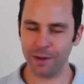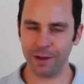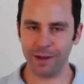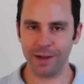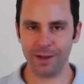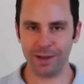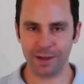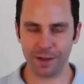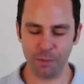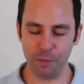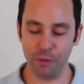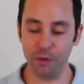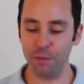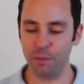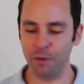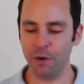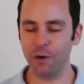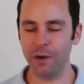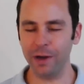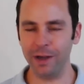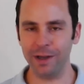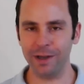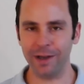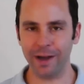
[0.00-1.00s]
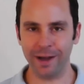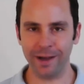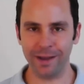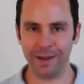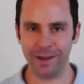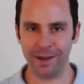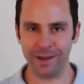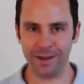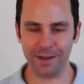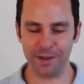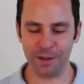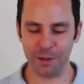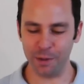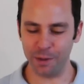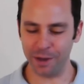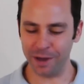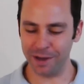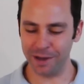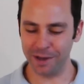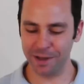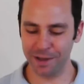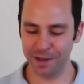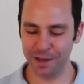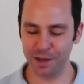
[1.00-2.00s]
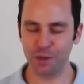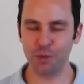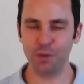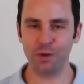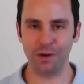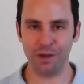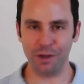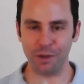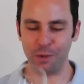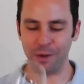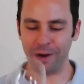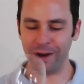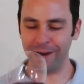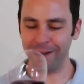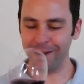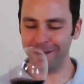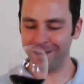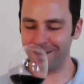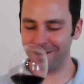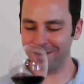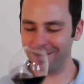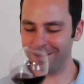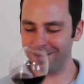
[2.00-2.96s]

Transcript: It's a moot point, I think, to swirl the wine.